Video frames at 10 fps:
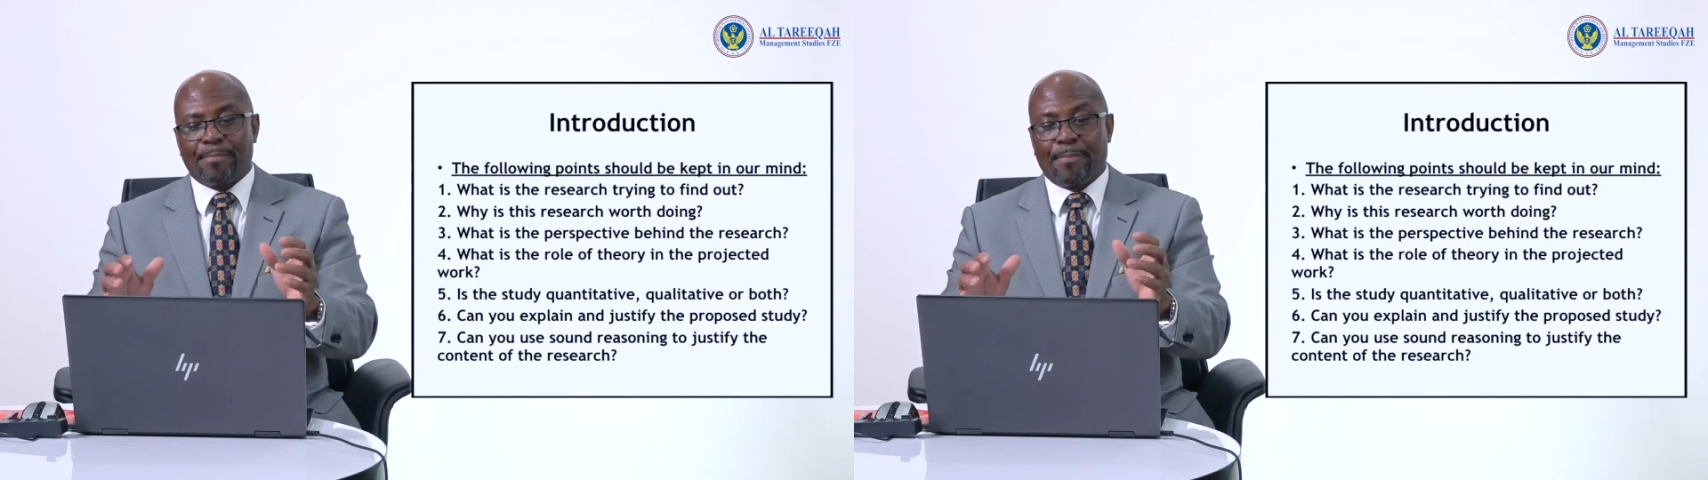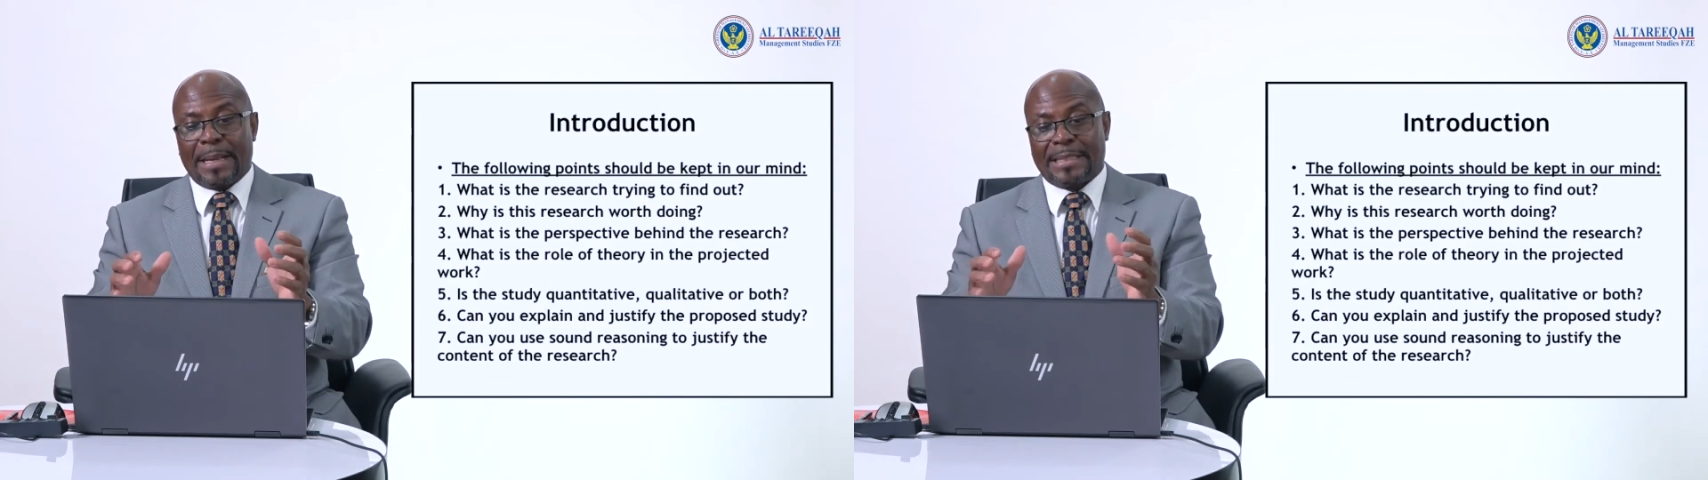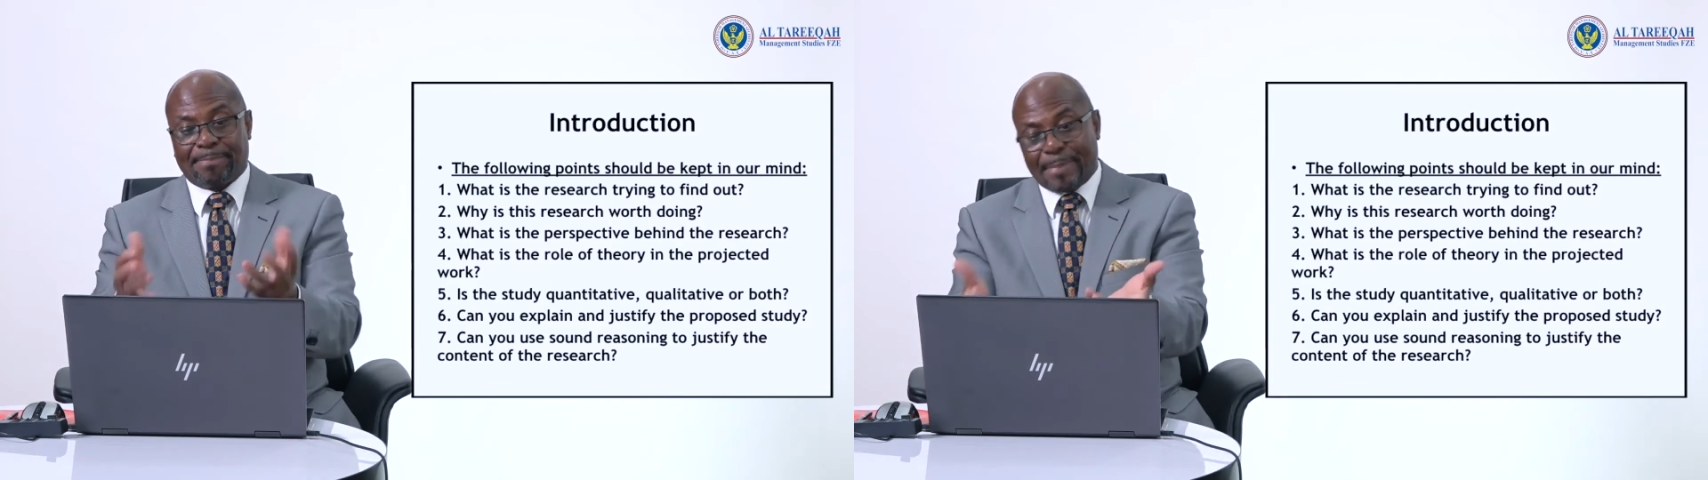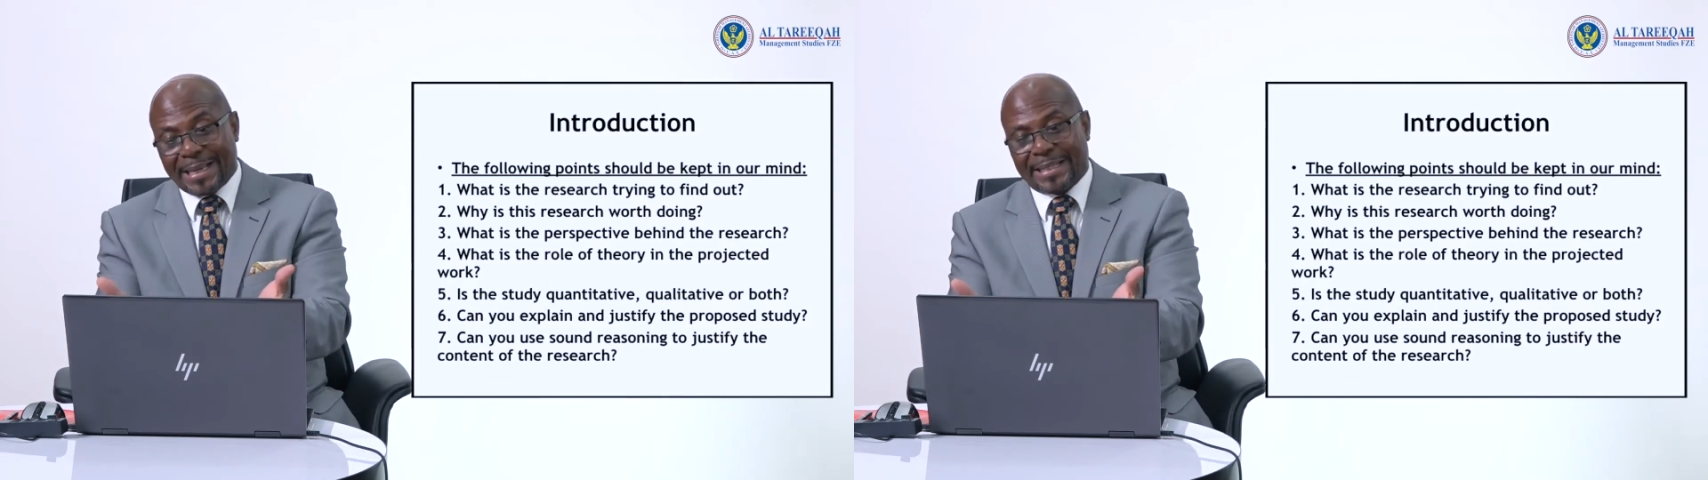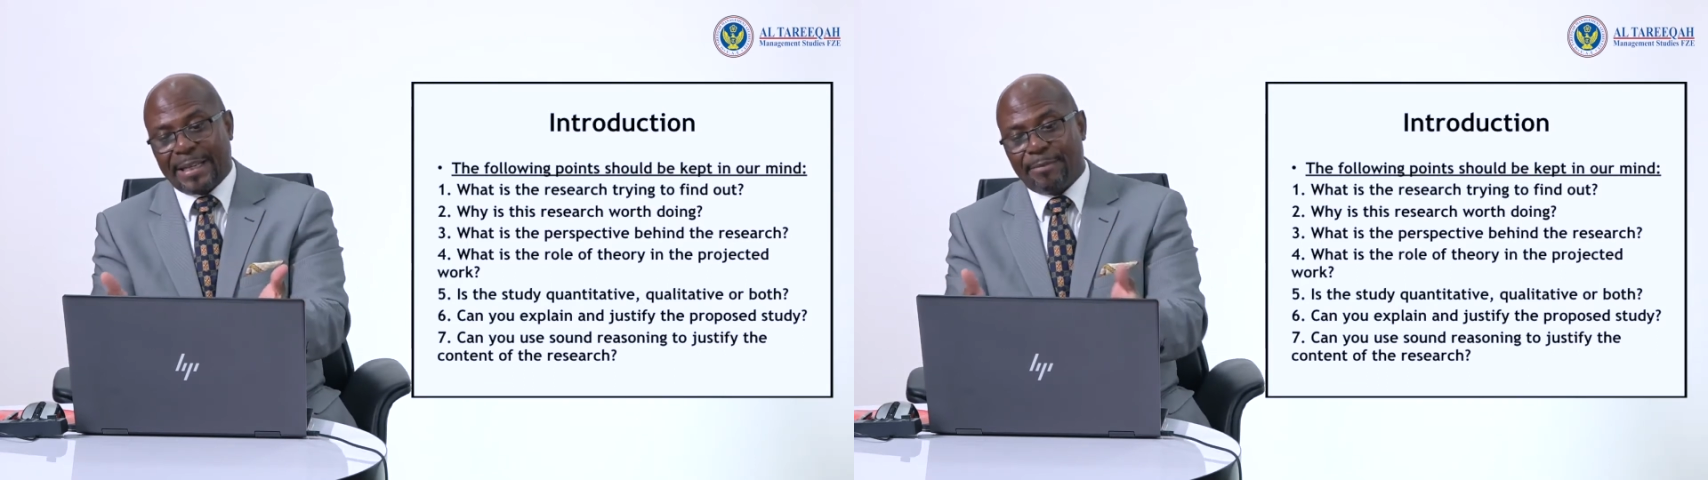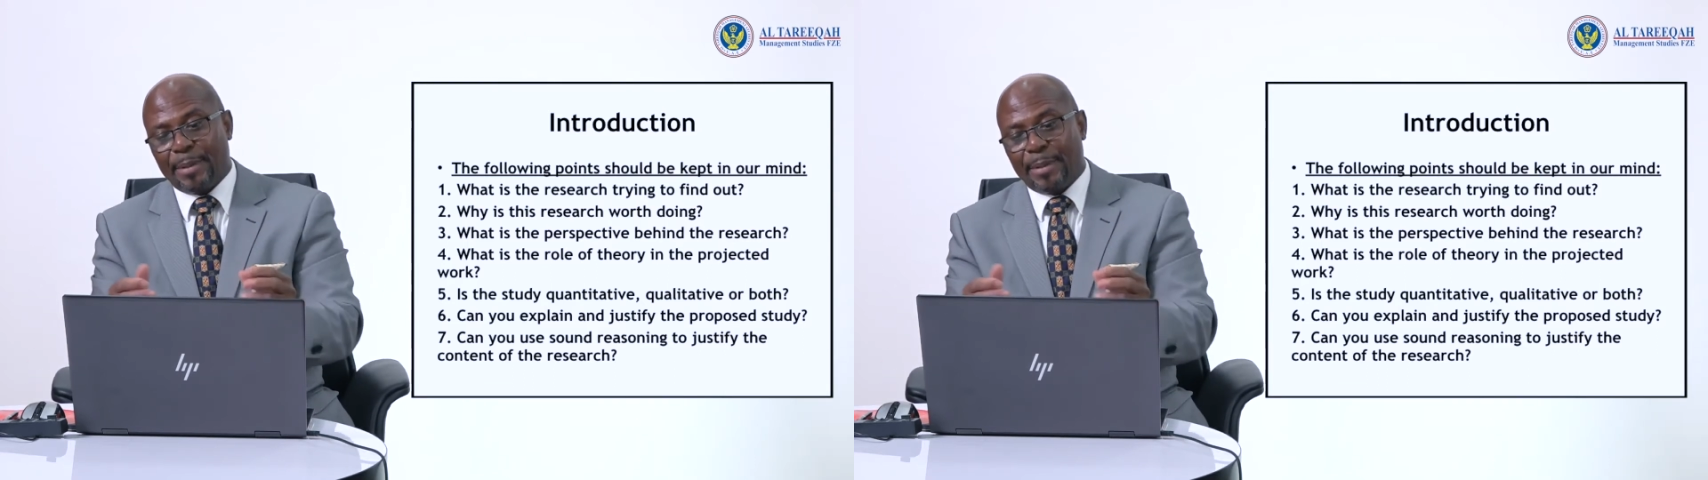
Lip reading: perspective